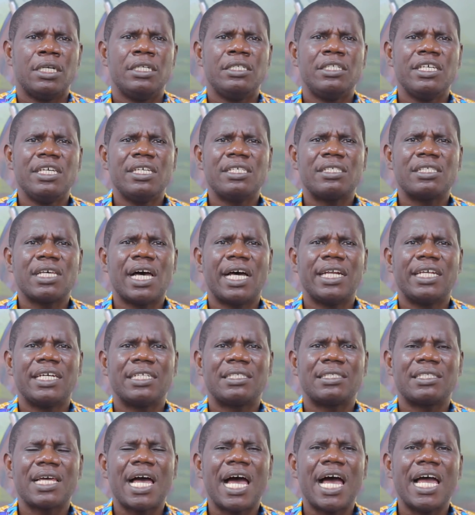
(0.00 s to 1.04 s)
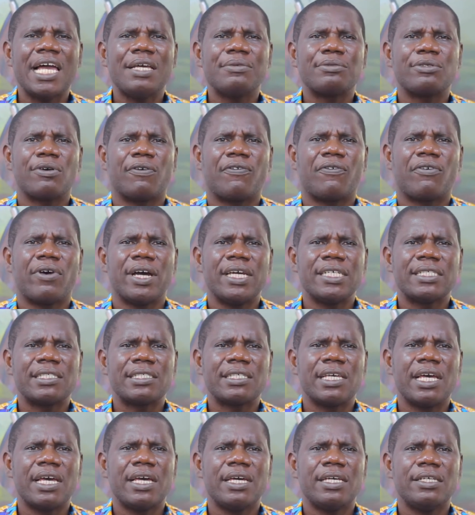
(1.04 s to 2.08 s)
These are the types of
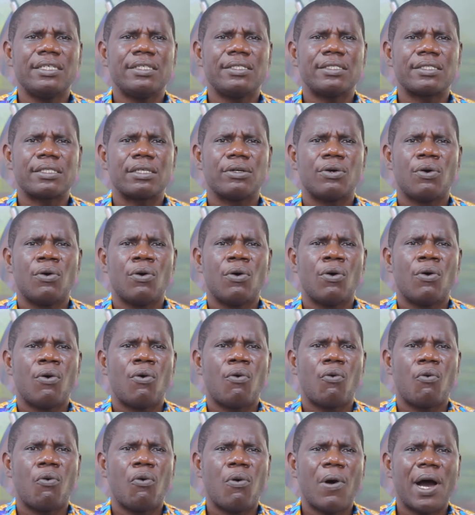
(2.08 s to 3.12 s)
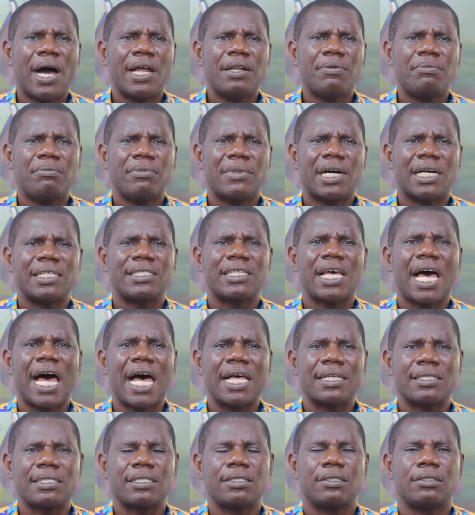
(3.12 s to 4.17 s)
questions one must
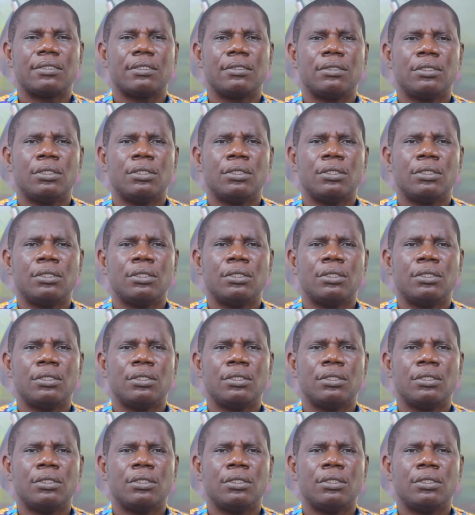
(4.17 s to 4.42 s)
ask